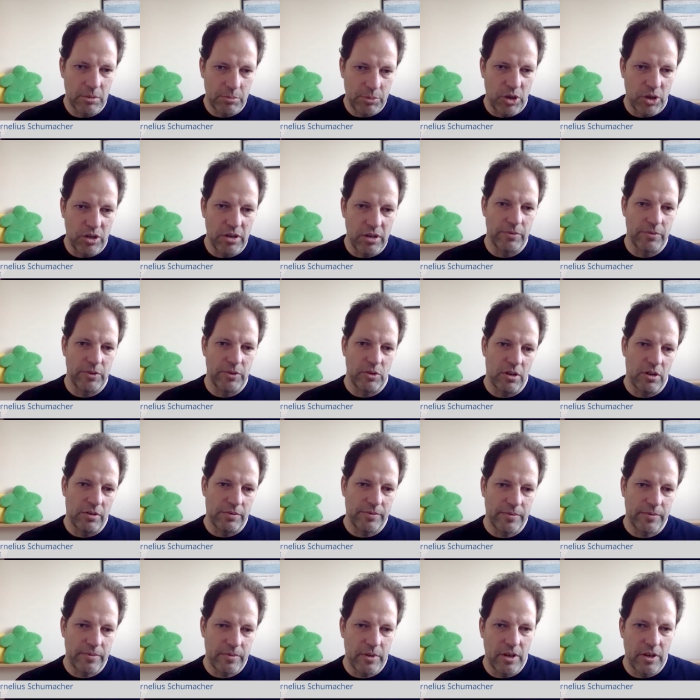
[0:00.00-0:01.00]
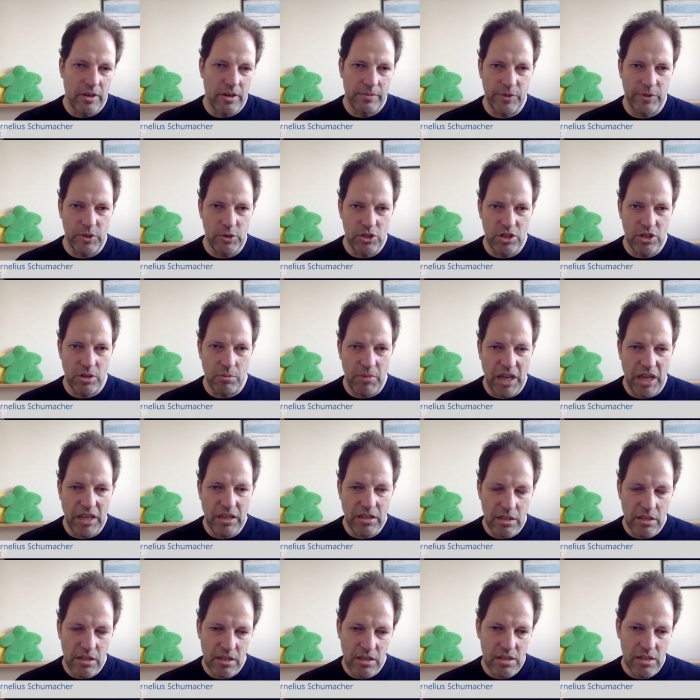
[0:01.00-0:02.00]
point of view of uh, future
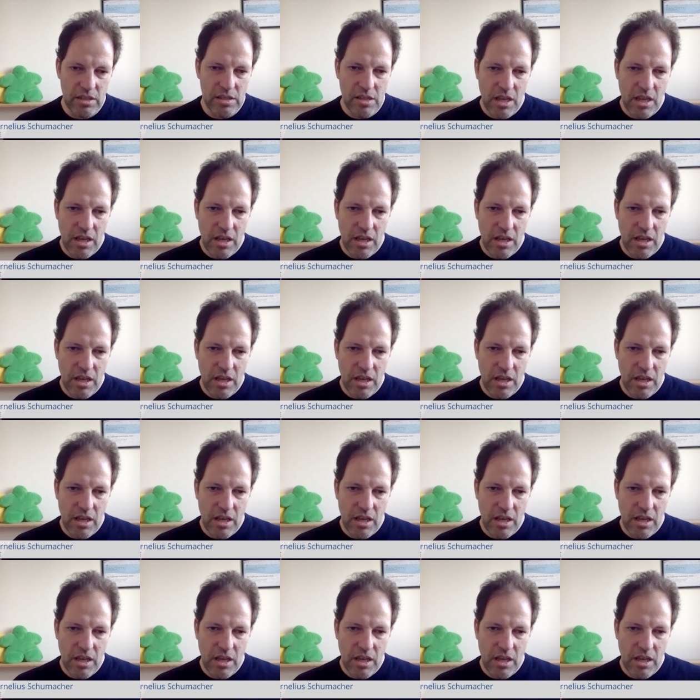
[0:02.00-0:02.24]
maintenance.